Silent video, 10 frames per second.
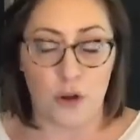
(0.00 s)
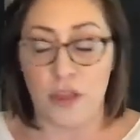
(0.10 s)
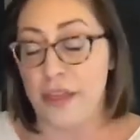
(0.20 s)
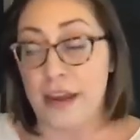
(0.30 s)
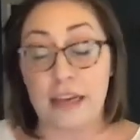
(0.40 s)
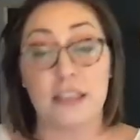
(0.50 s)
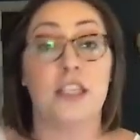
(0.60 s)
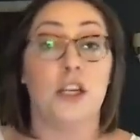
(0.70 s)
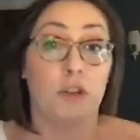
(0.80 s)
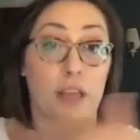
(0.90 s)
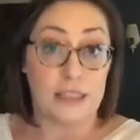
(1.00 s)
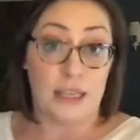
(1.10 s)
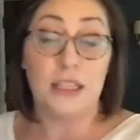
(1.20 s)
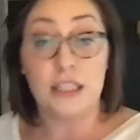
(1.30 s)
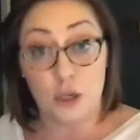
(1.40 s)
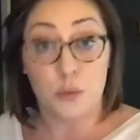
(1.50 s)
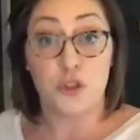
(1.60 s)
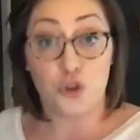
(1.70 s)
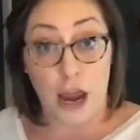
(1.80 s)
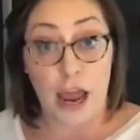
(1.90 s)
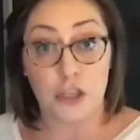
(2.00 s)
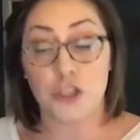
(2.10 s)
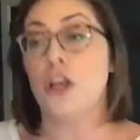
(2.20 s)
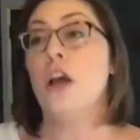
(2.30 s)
Then the next year they say, this year was trash,